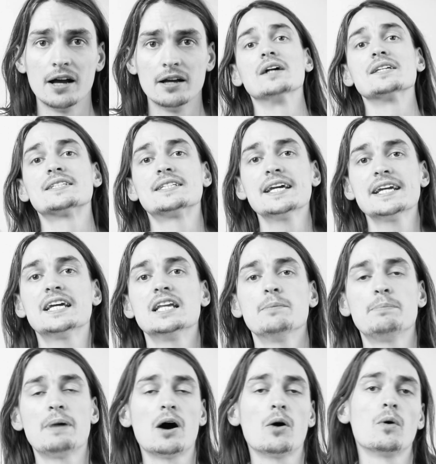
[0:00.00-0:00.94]
Whilst thinking
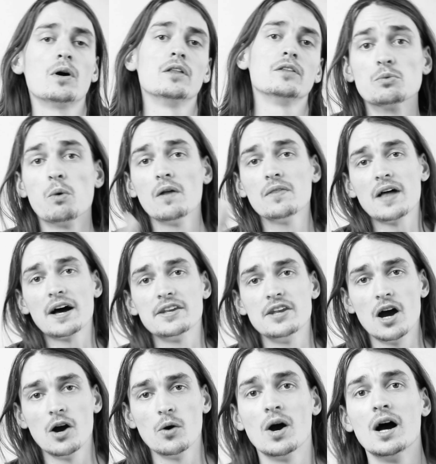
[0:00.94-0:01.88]
about it, so on that
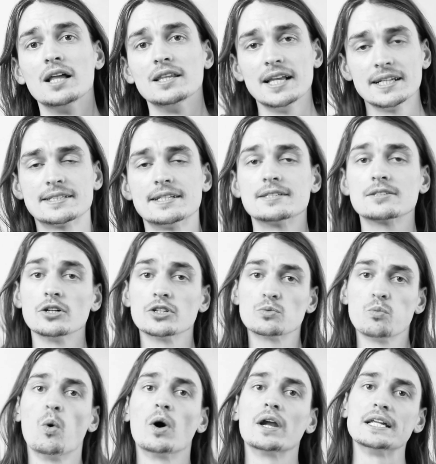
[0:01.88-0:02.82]
note, let's
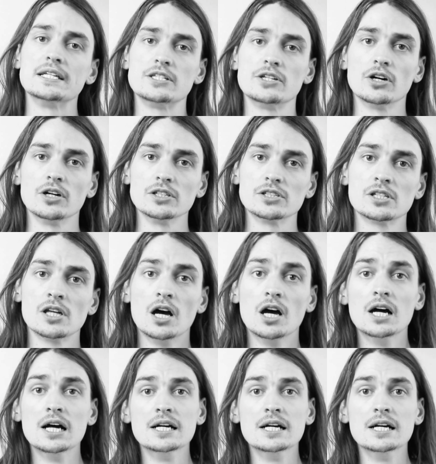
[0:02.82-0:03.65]
discuss what it does.